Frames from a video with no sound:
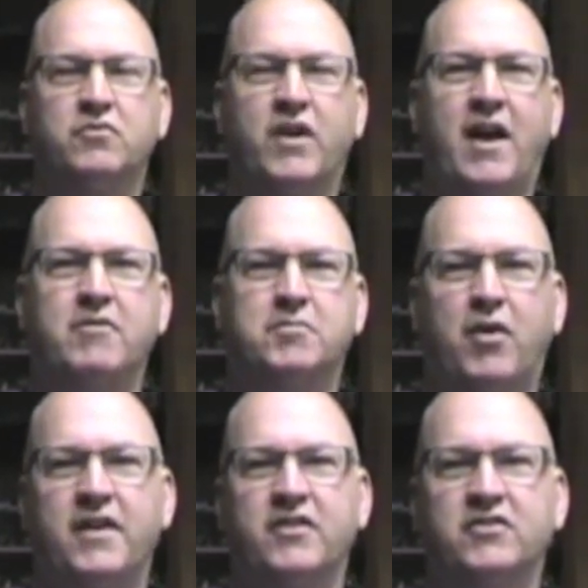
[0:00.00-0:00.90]
when I was
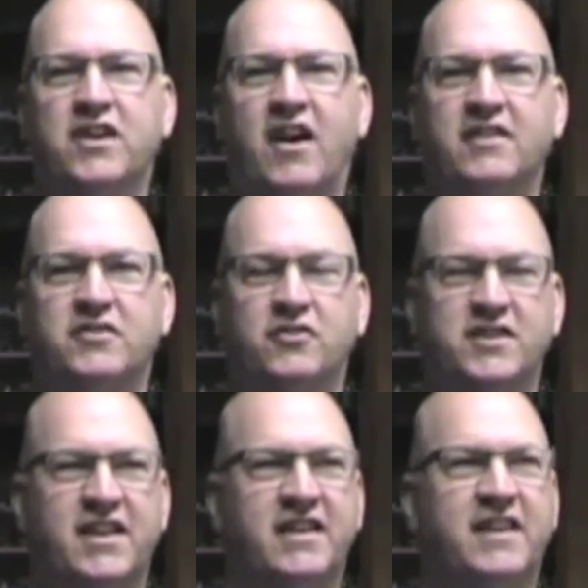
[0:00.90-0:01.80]
playing those consoles,
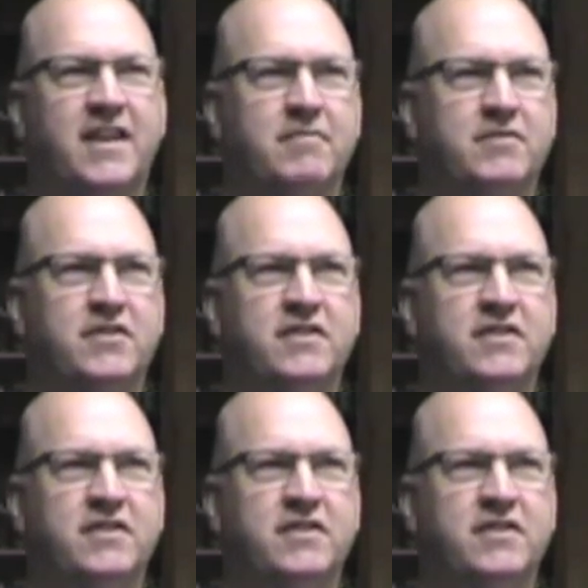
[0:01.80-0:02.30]
anything